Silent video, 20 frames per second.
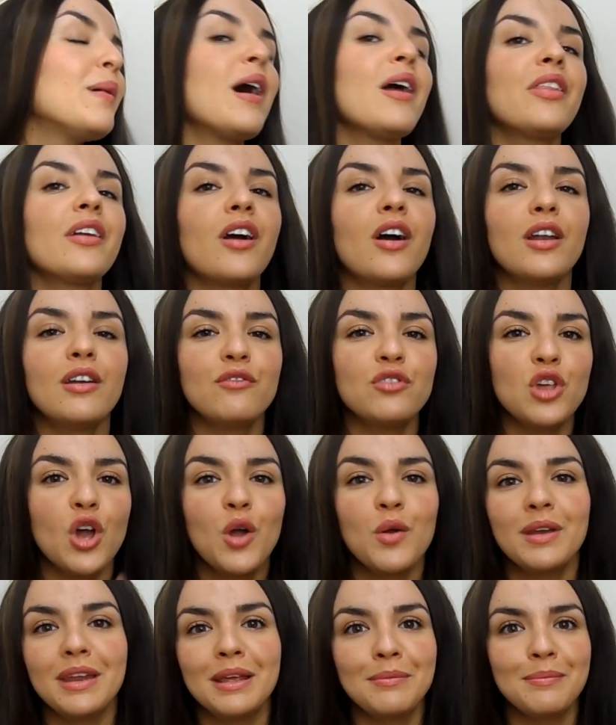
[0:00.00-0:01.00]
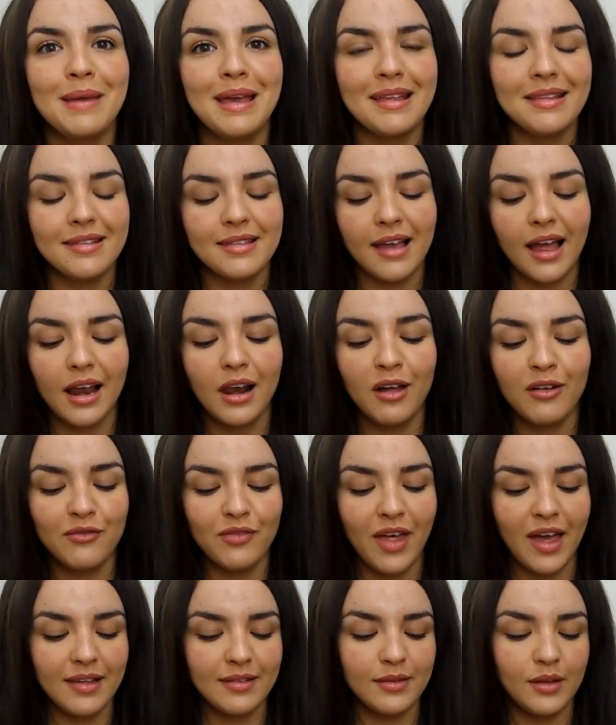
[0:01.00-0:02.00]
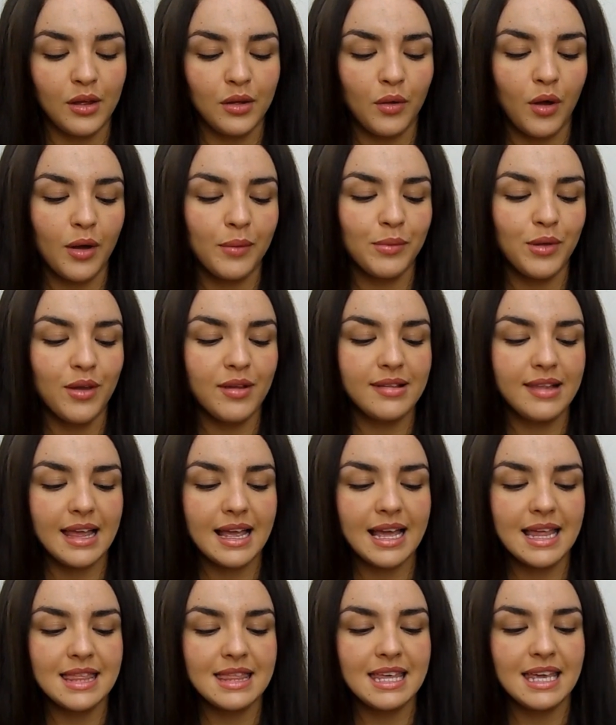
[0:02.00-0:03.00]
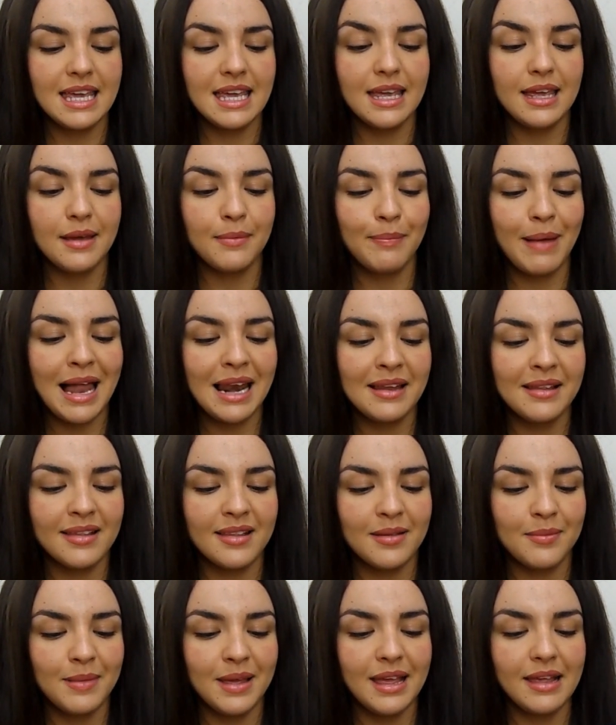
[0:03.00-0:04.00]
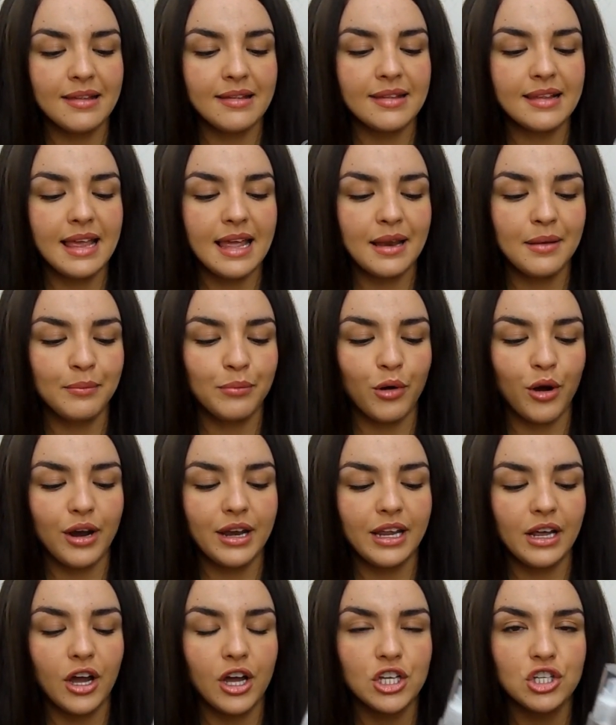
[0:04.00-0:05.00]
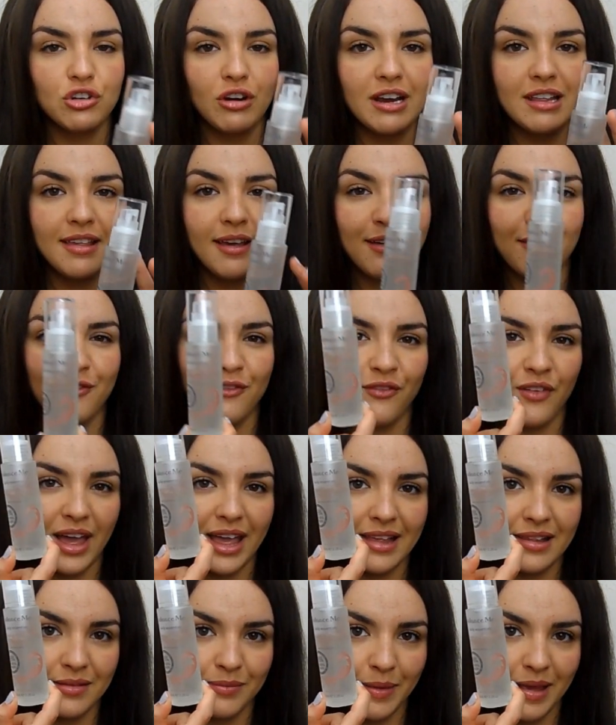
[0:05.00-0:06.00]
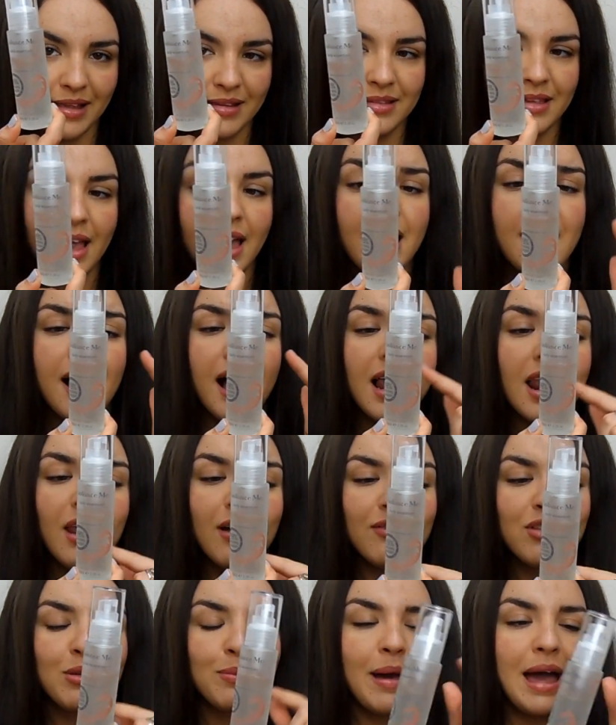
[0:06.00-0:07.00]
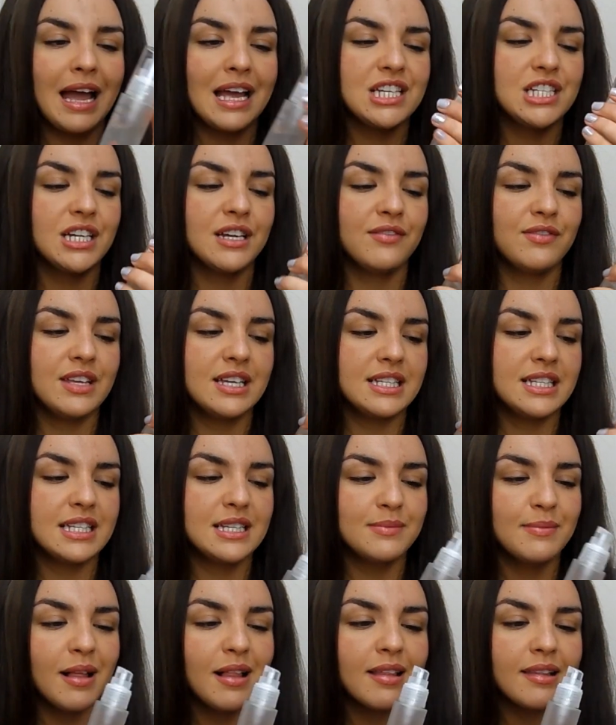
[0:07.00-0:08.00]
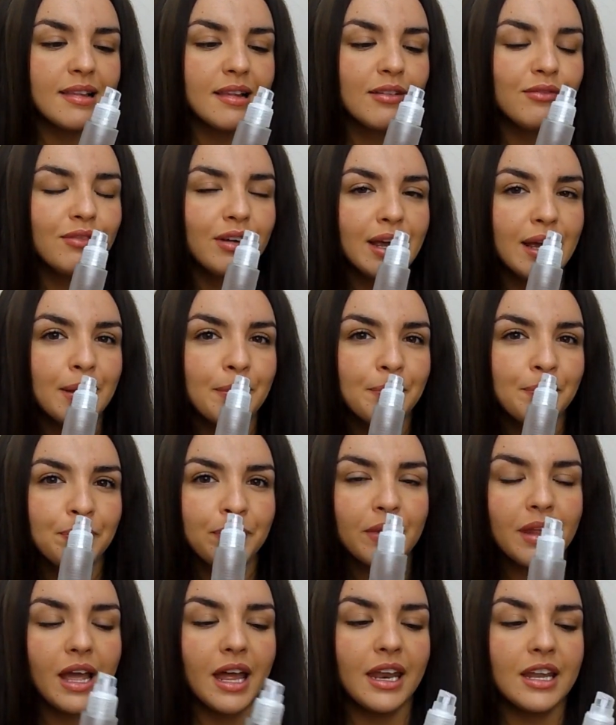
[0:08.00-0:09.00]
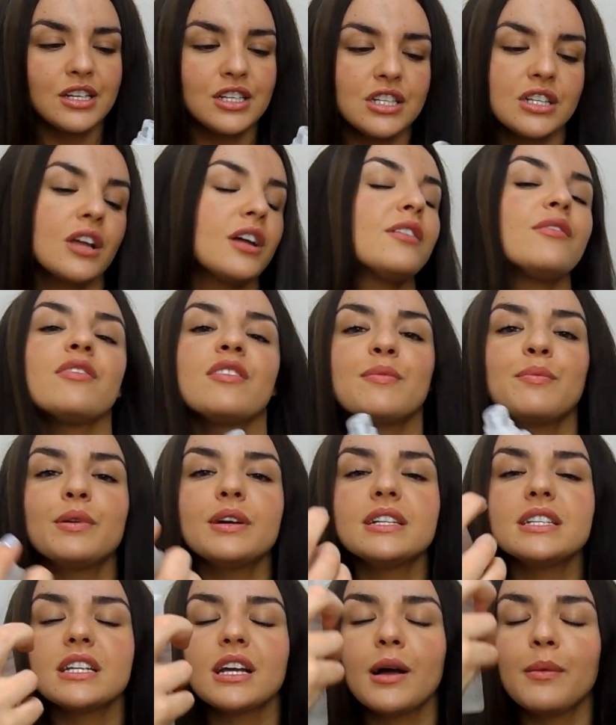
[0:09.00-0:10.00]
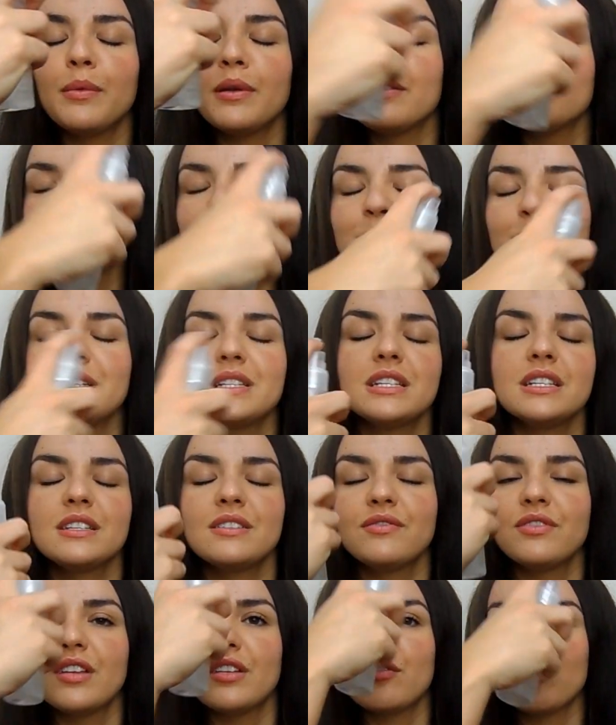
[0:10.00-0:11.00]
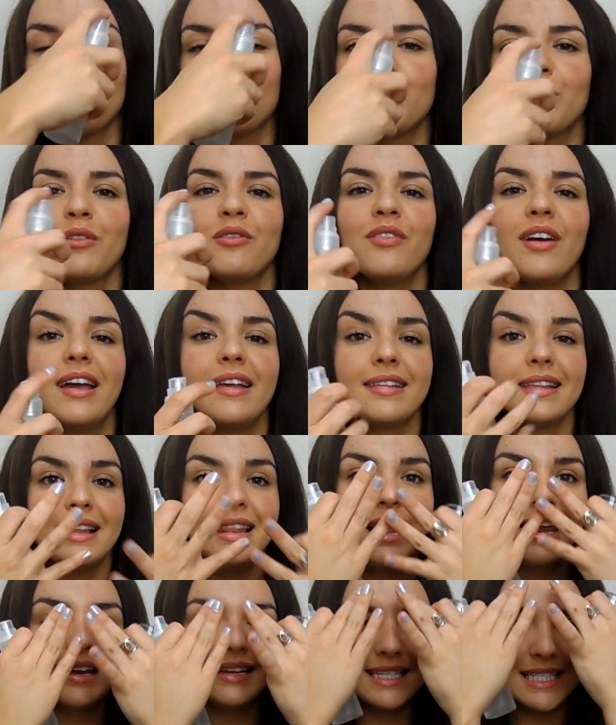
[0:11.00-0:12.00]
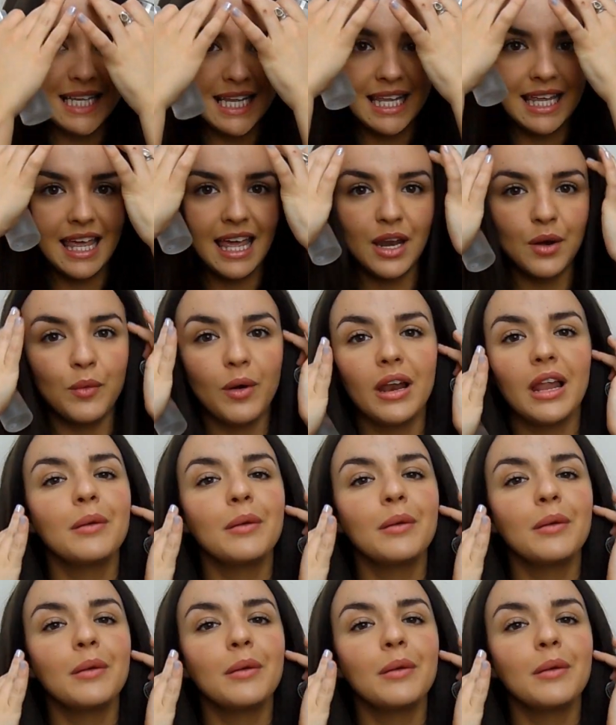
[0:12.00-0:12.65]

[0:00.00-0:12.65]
about the kind of toning mist. I love that. So I'm using the Balance Me Skin Brightening Hydrating Face Mist. I love the packaging of this. It smells lovely. And I just kind of spritz a couple of spritzes of this on my face and let it sink in